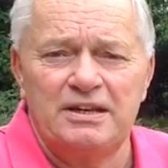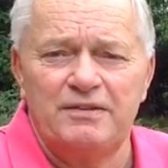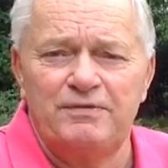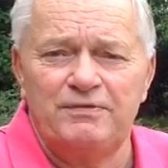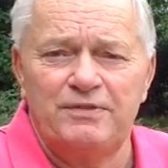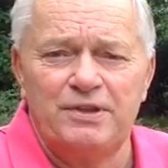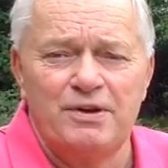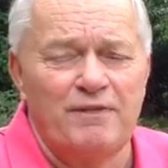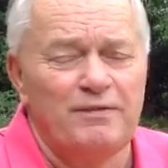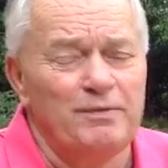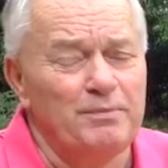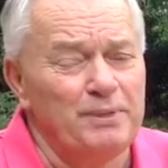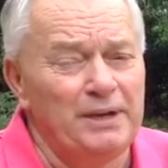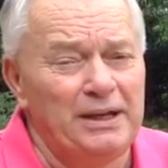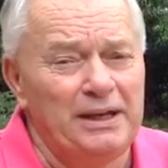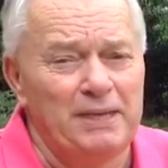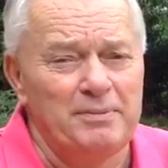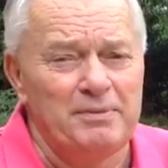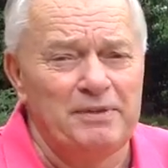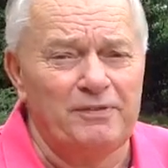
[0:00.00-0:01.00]
If you haven't
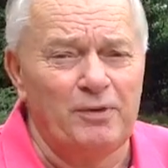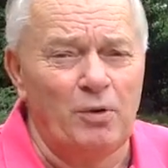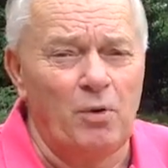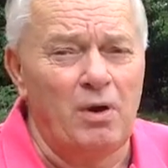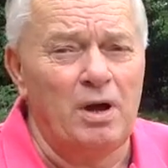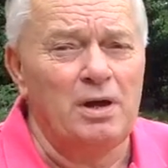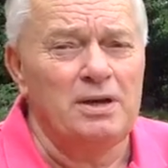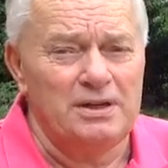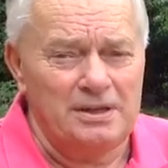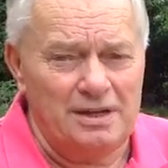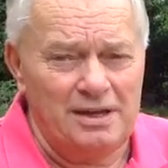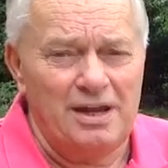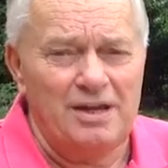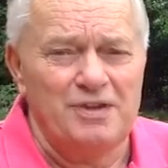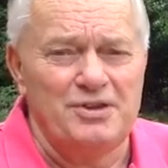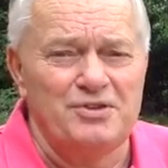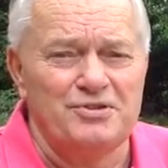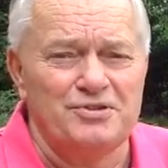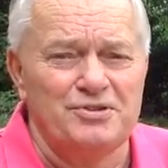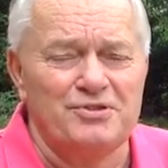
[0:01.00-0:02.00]
been here before,
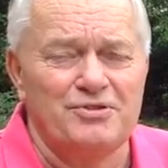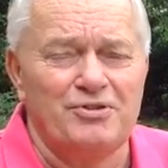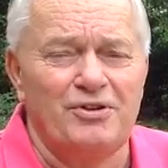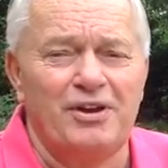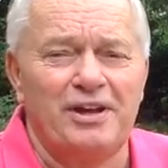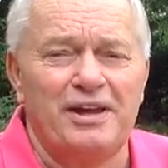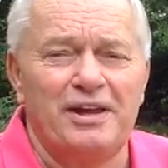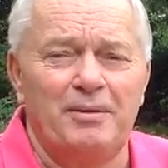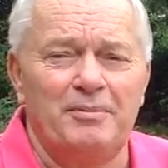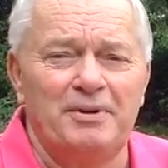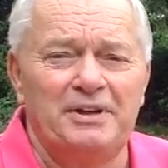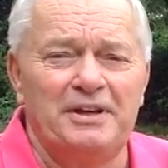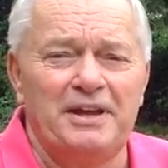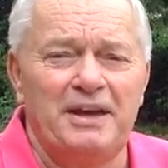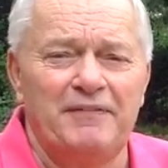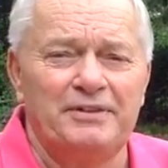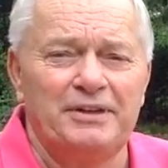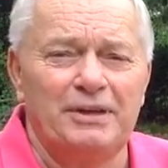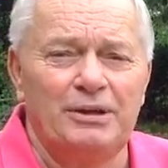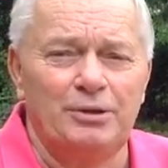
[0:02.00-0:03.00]
you should try coming and
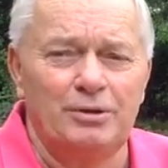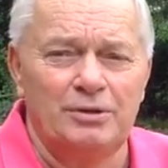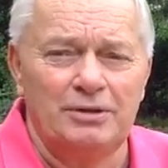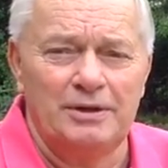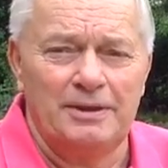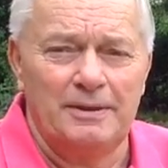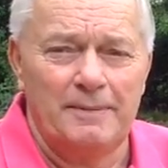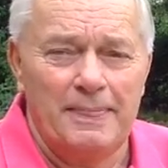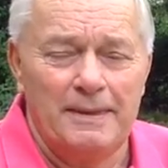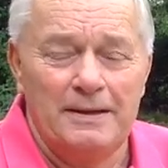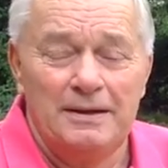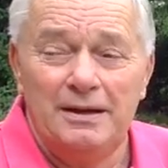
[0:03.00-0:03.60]
having a look.